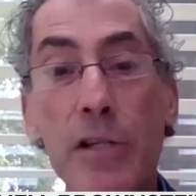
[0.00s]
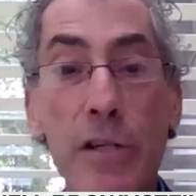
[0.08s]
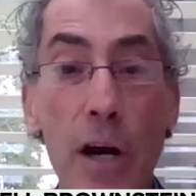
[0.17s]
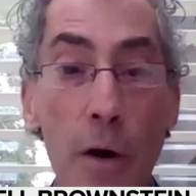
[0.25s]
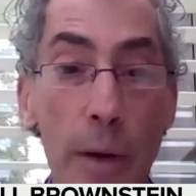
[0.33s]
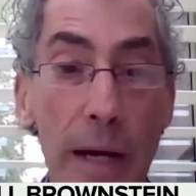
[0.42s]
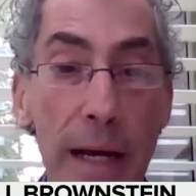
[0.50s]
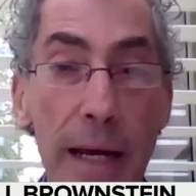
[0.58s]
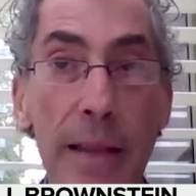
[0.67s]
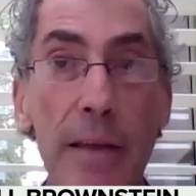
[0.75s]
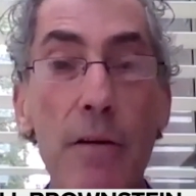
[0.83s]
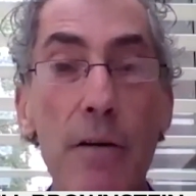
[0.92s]
showing
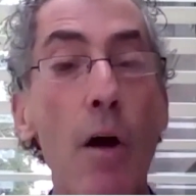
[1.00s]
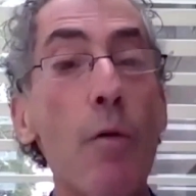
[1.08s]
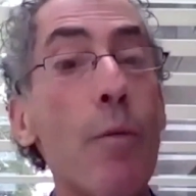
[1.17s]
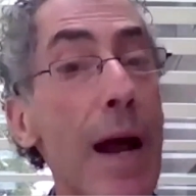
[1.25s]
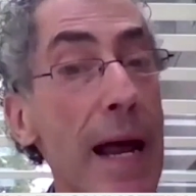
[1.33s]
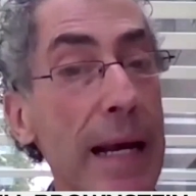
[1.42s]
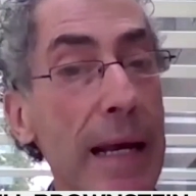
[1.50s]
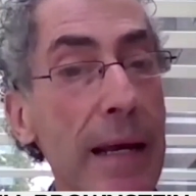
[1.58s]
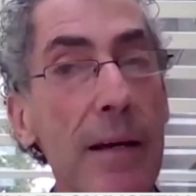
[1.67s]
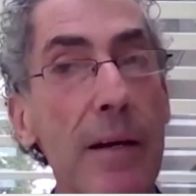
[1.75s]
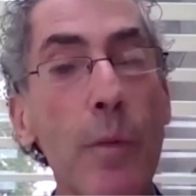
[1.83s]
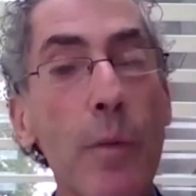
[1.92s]
they're not ready,
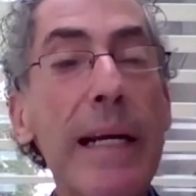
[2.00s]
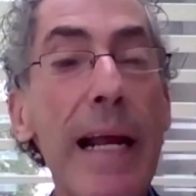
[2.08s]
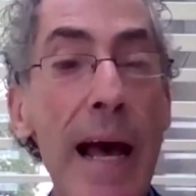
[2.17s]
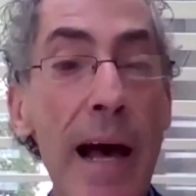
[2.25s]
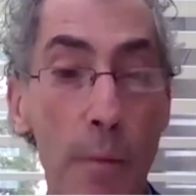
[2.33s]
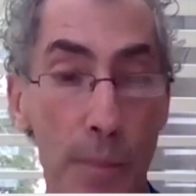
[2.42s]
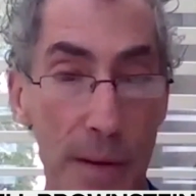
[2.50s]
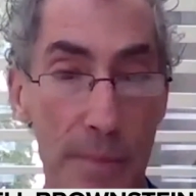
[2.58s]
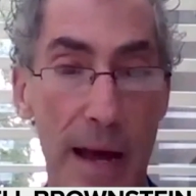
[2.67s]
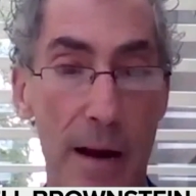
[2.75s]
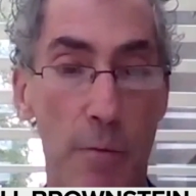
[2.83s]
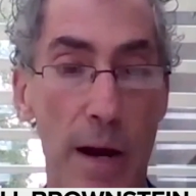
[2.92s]
we need to help them
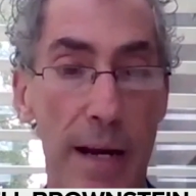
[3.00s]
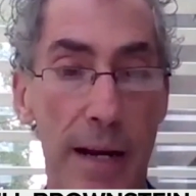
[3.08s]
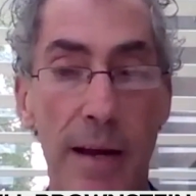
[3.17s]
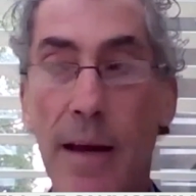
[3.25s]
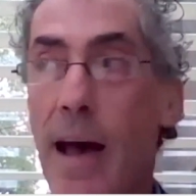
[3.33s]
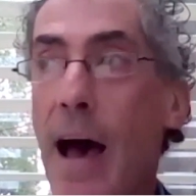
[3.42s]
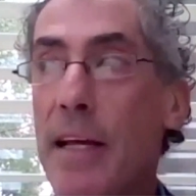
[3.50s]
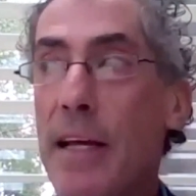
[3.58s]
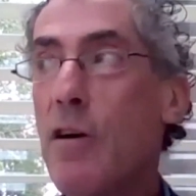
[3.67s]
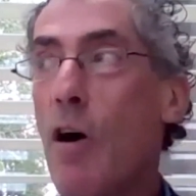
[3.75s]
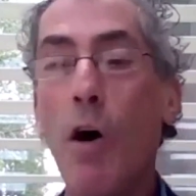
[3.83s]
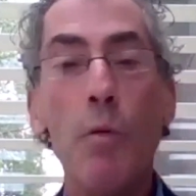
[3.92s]
get ready. And that's
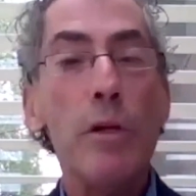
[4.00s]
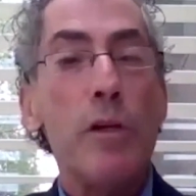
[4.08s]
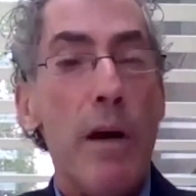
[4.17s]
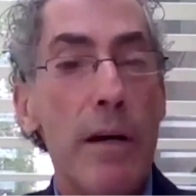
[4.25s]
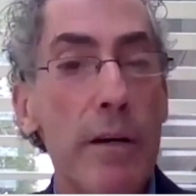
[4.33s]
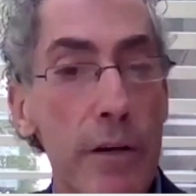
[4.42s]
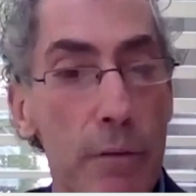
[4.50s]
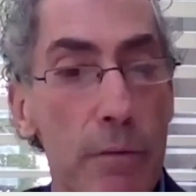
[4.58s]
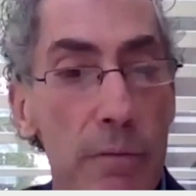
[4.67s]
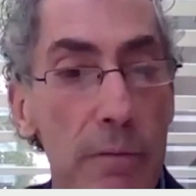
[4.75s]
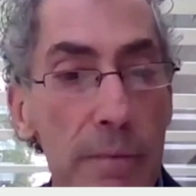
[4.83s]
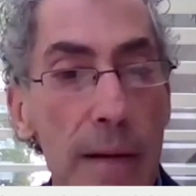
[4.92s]
all we're trying to do.
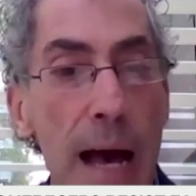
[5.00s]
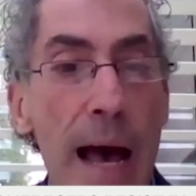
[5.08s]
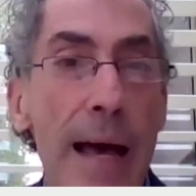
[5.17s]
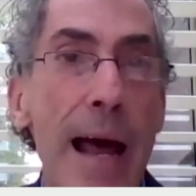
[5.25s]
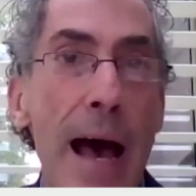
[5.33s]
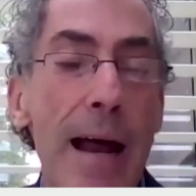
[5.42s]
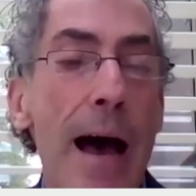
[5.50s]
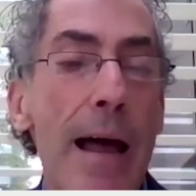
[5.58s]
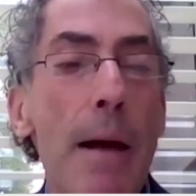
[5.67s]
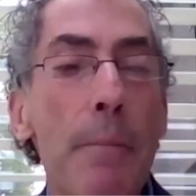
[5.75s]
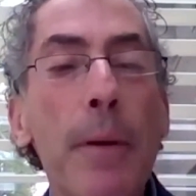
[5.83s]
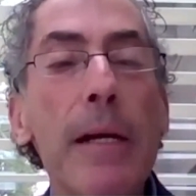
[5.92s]
And, and, and
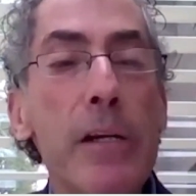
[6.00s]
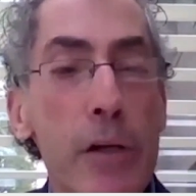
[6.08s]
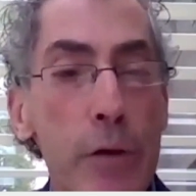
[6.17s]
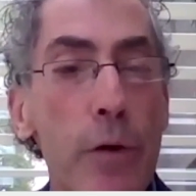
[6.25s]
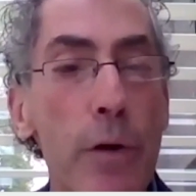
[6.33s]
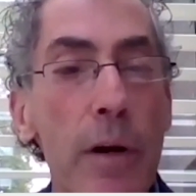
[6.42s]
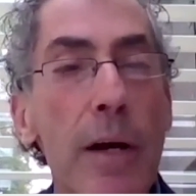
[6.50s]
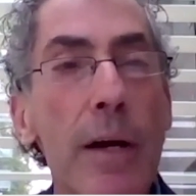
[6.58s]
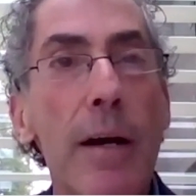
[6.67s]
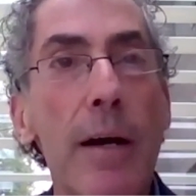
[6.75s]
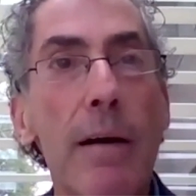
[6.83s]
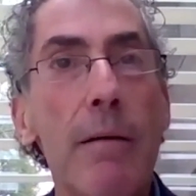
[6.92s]
I'm pretty sure
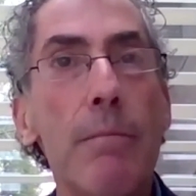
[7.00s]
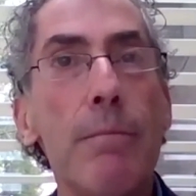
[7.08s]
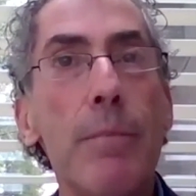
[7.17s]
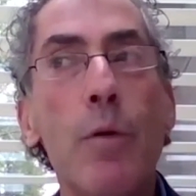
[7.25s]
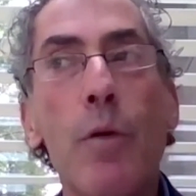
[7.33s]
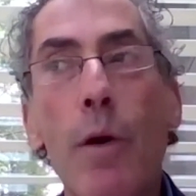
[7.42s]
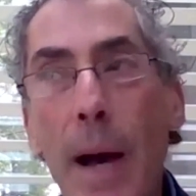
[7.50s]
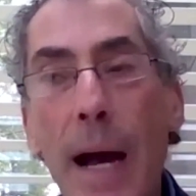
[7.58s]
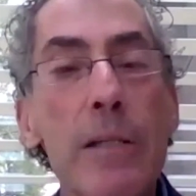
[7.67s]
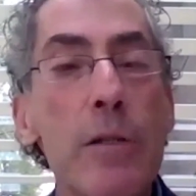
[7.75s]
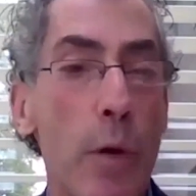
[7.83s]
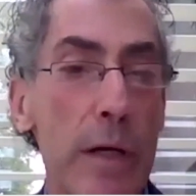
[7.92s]
Quebec's
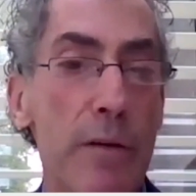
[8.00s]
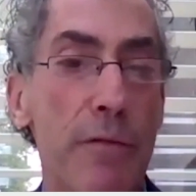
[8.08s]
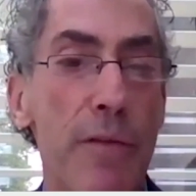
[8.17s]
going to